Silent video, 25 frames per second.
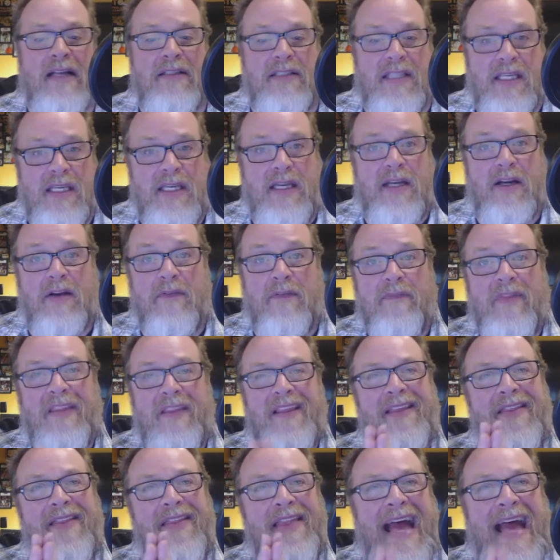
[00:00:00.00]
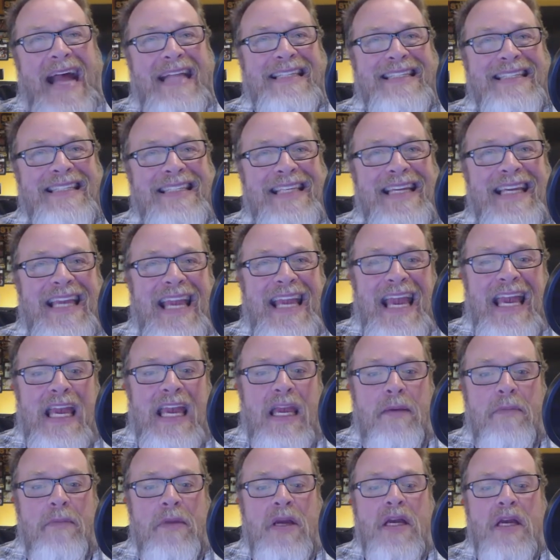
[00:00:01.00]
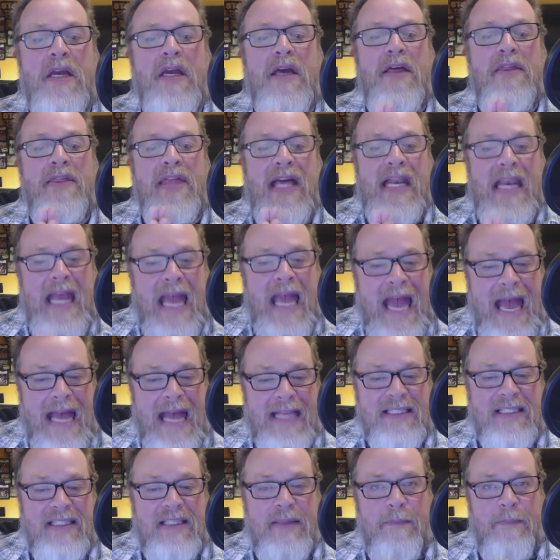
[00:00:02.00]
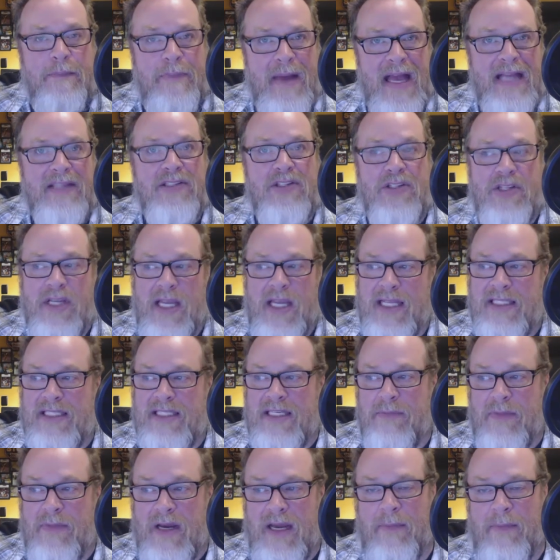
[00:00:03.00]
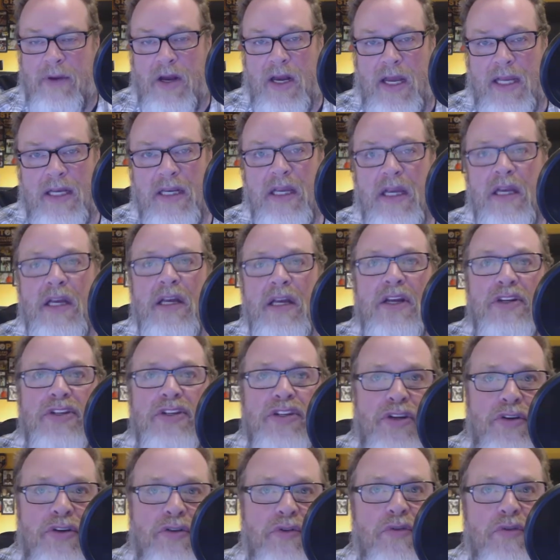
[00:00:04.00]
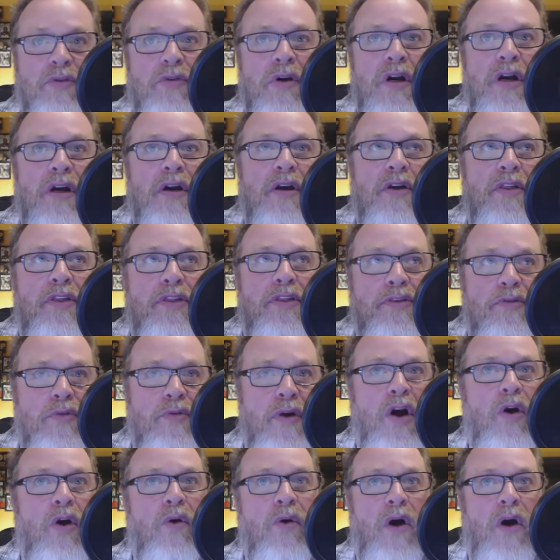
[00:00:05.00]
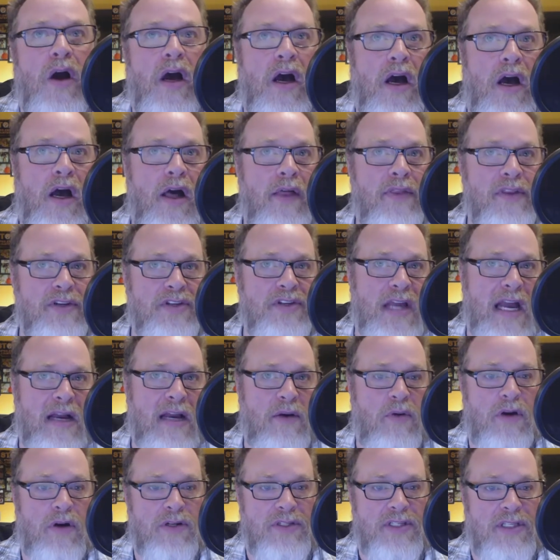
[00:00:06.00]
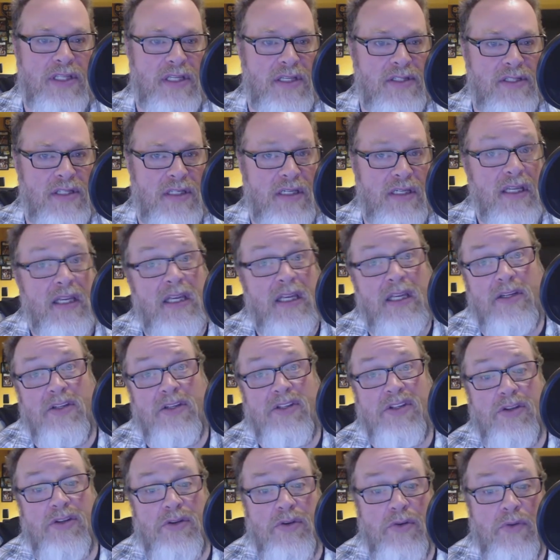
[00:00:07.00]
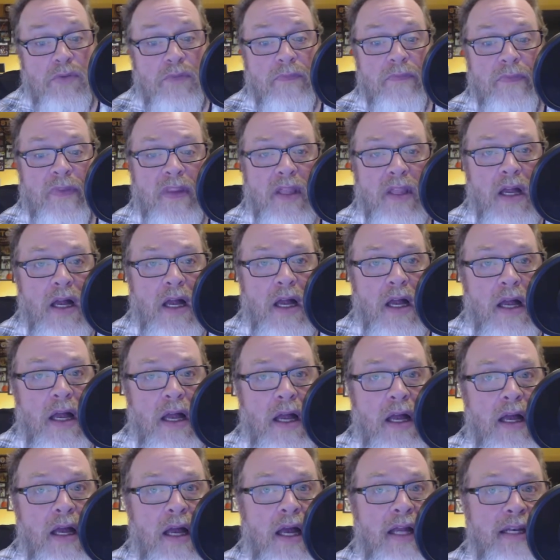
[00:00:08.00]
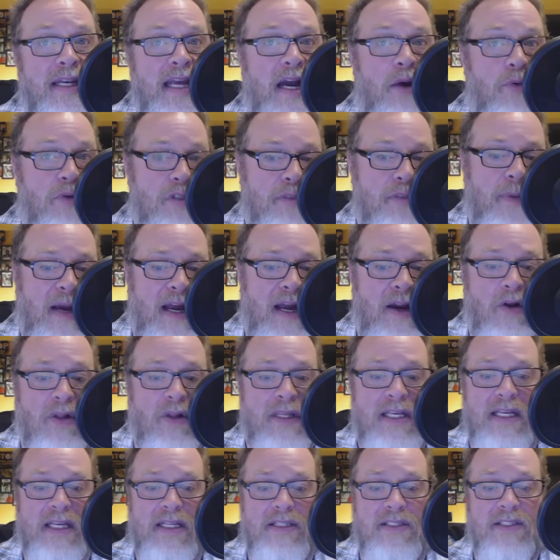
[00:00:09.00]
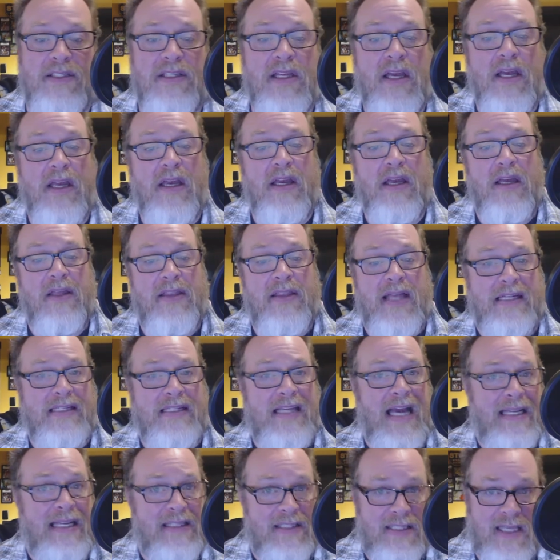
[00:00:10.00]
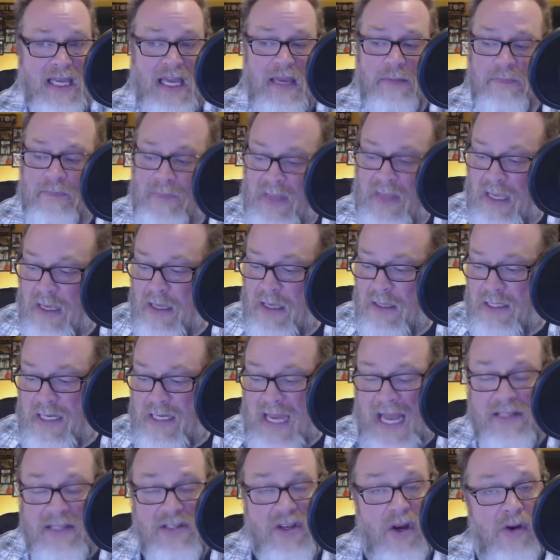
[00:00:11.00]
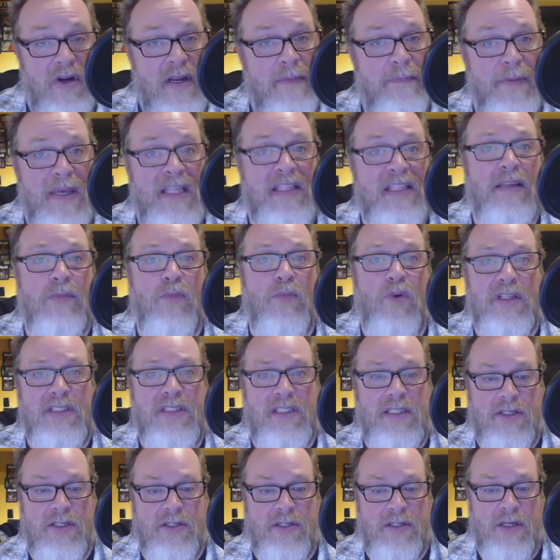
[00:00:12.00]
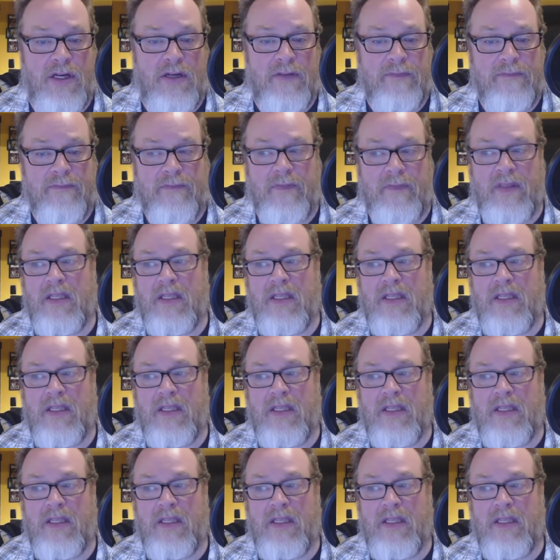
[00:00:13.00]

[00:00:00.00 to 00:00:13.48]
out the year. That's the game that has the best chance, in my mind, to throw the Jaguars' season into a downward spiral. It's that Titans game. The Titans already beat them once this year,